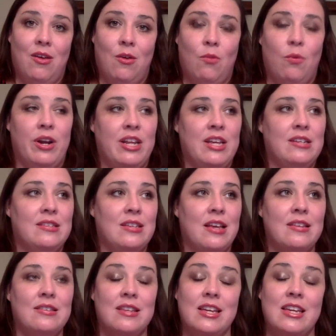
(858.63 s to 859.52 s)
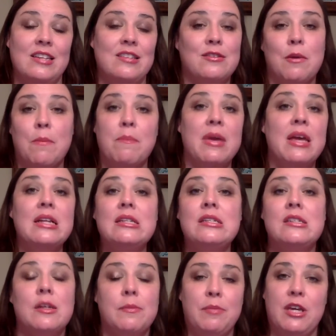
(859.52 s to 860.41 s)
When he says that he
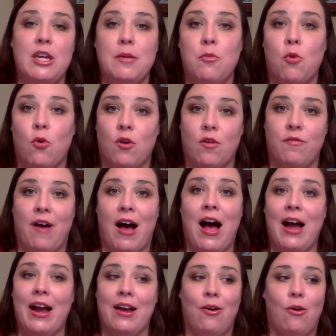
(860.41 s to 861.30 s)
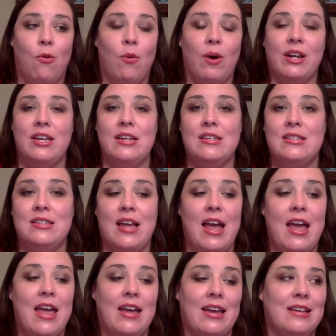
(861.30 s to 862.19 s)
submits to be more vile, what he's
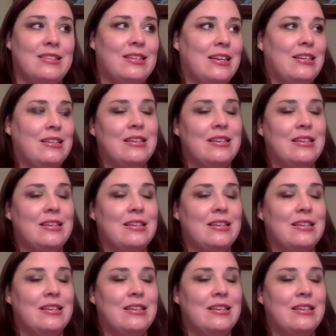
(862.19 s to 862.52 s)
saying is